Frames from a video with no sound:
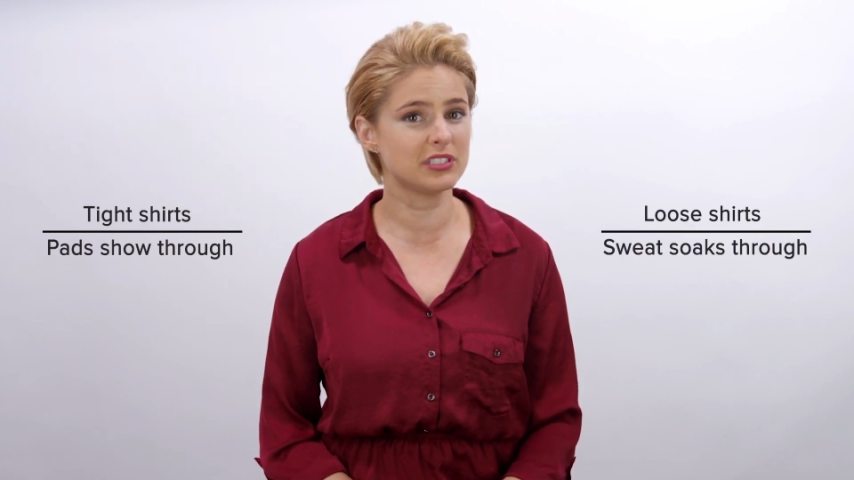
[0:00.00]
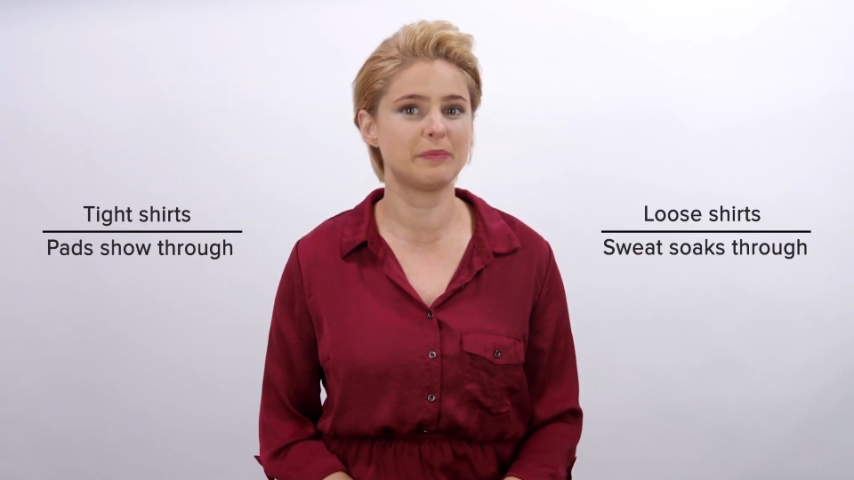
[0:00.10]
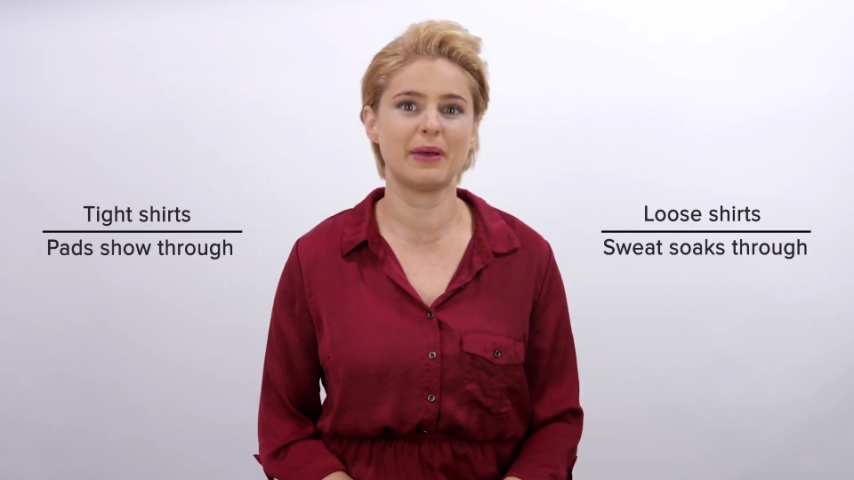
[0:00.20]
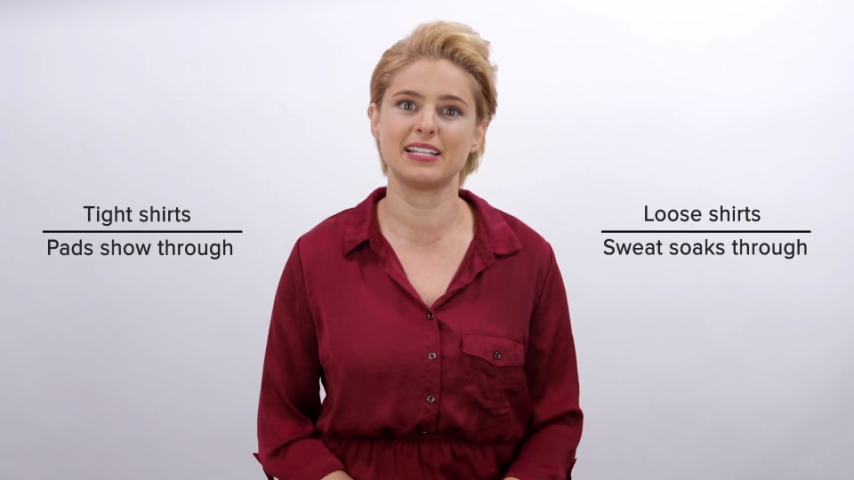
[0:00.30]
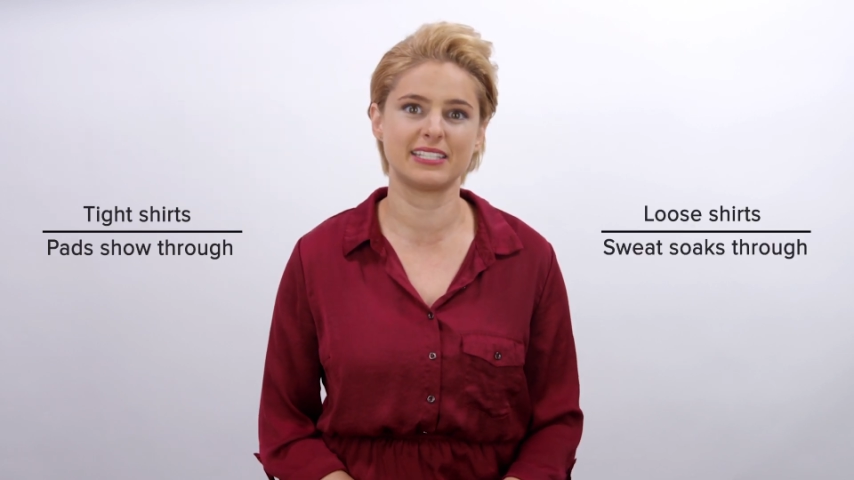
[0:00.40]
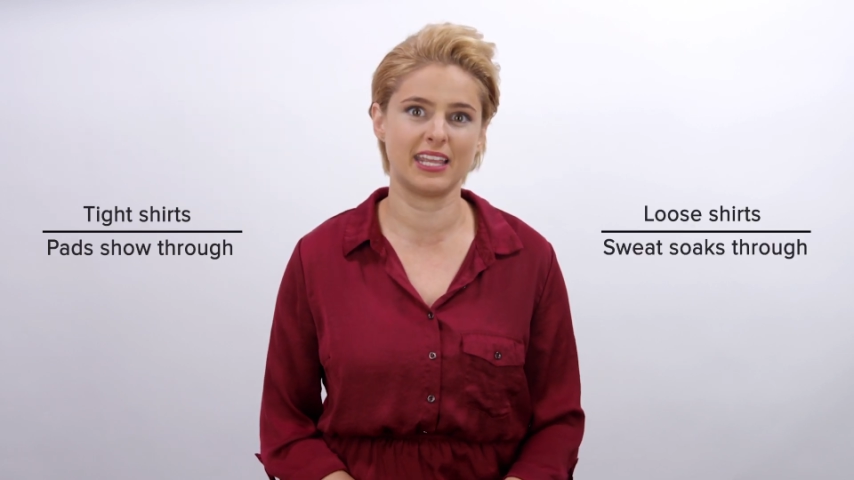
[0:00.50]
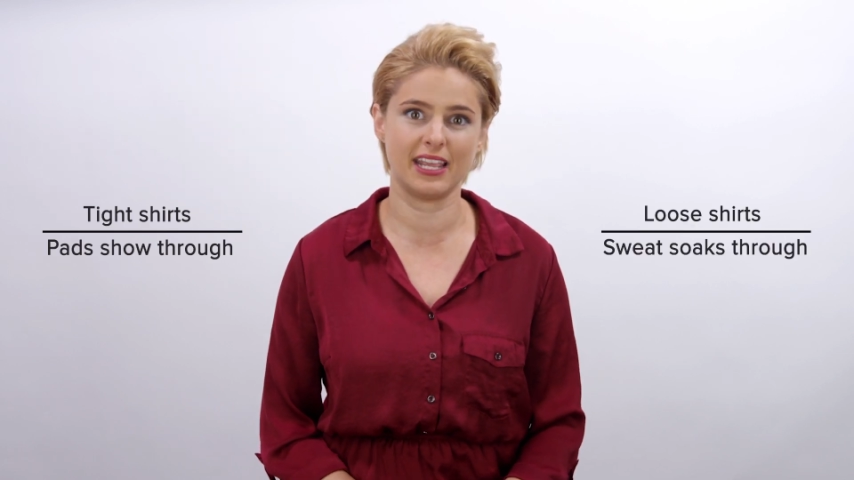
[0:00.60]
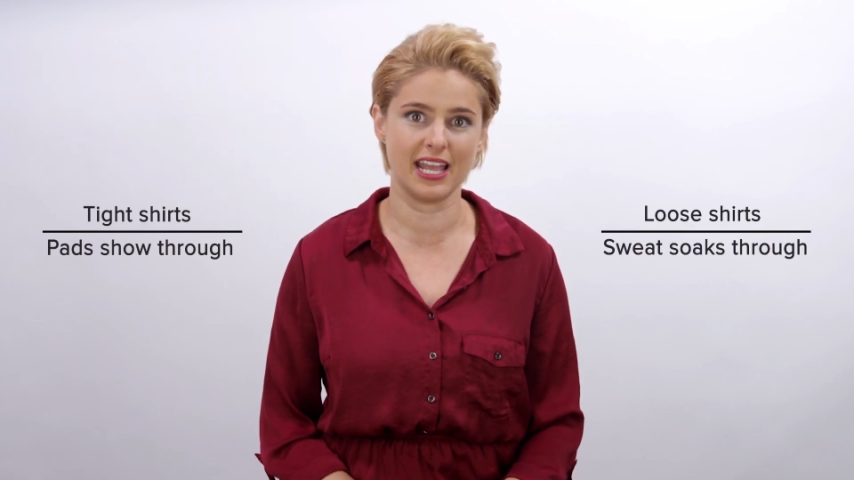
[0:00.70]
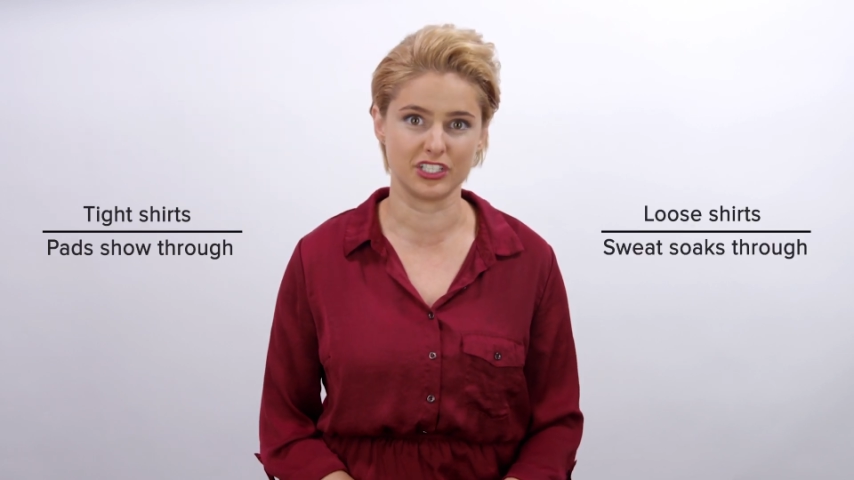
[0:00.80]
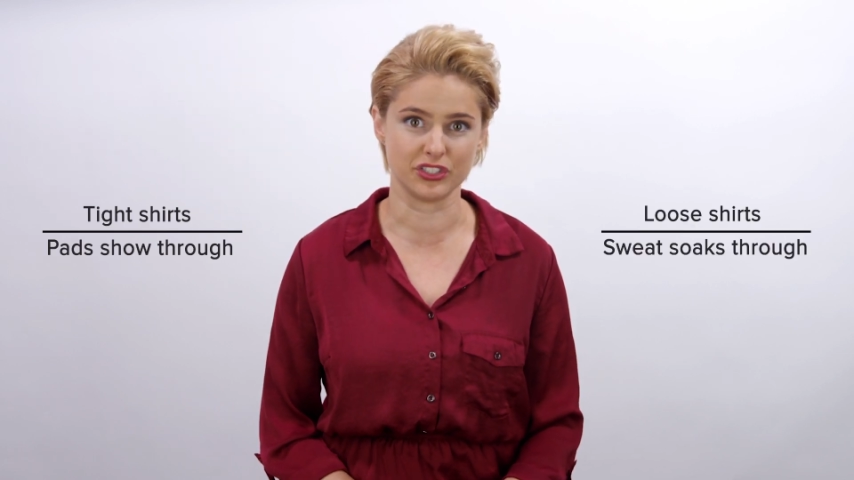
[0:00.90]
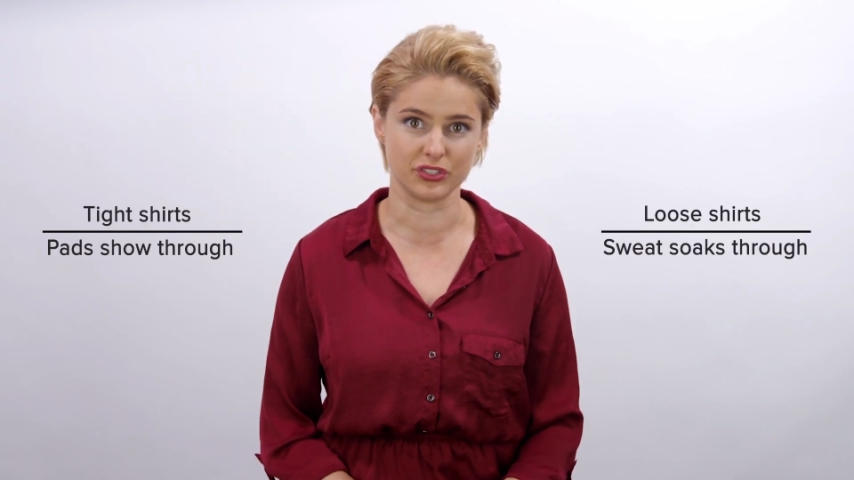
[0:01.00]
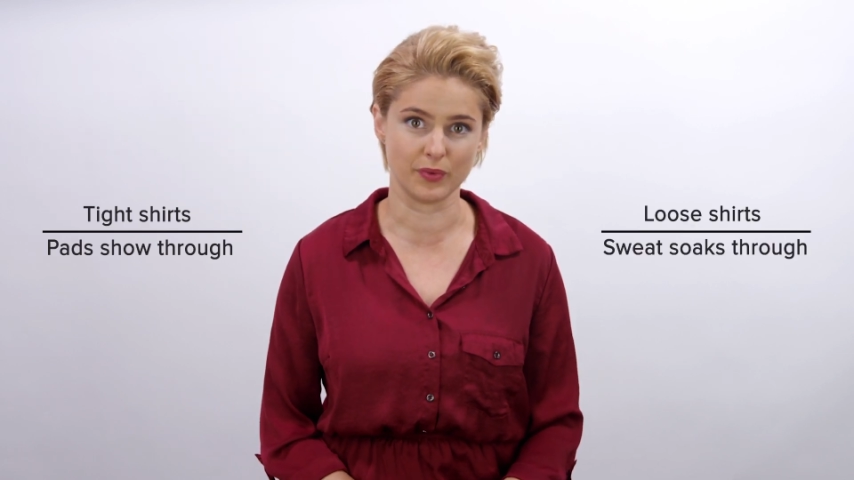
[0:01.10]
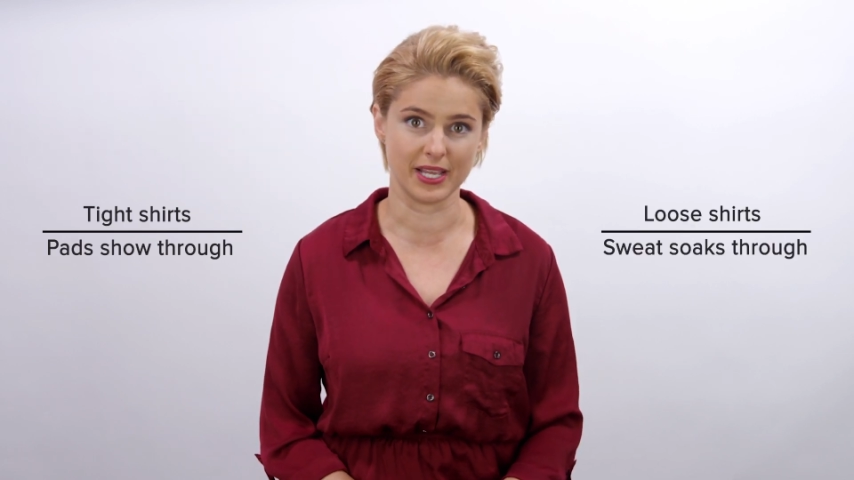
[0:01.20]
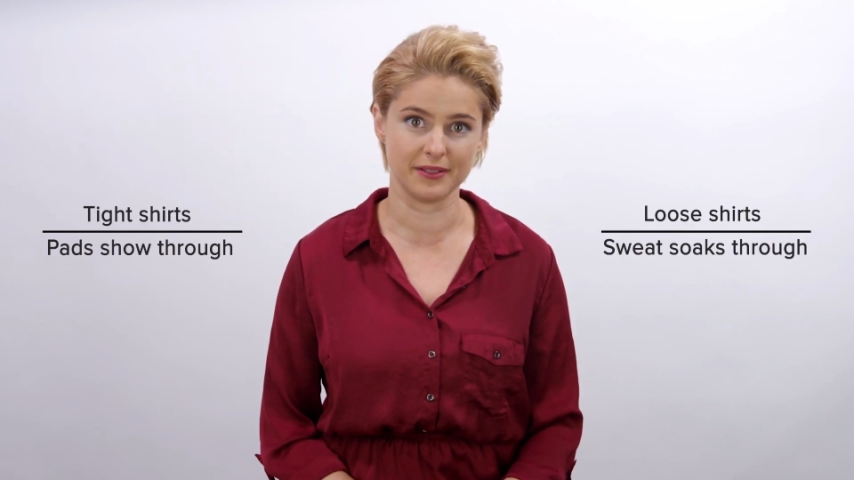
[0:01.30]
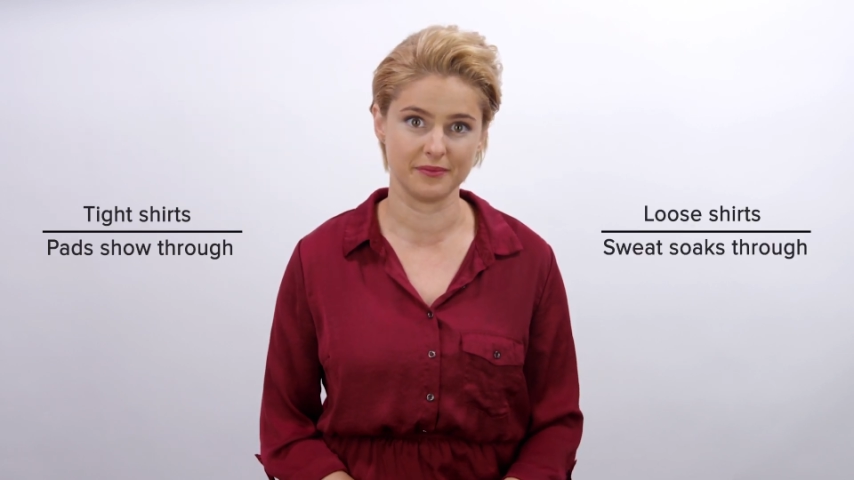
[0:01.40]
the pads can catch your
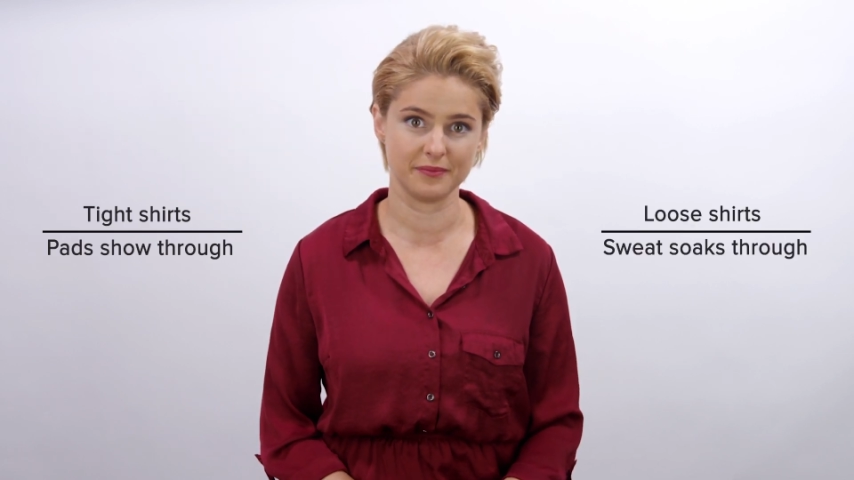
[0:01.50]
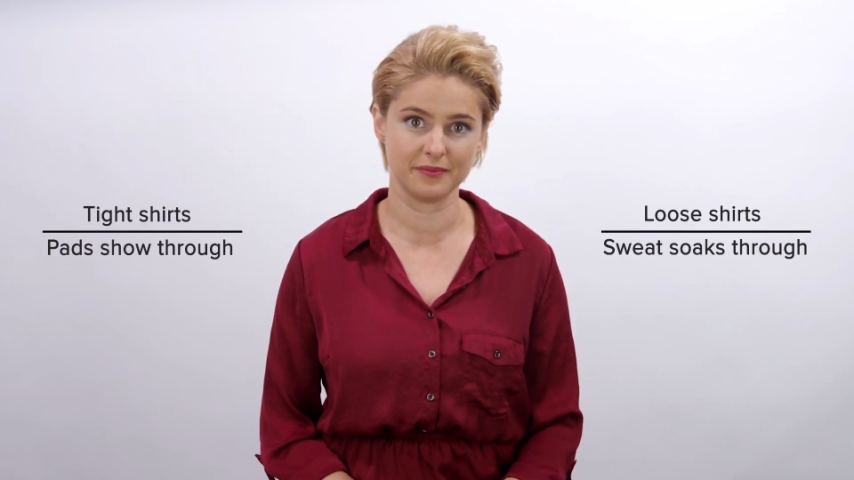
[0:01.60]
sweat.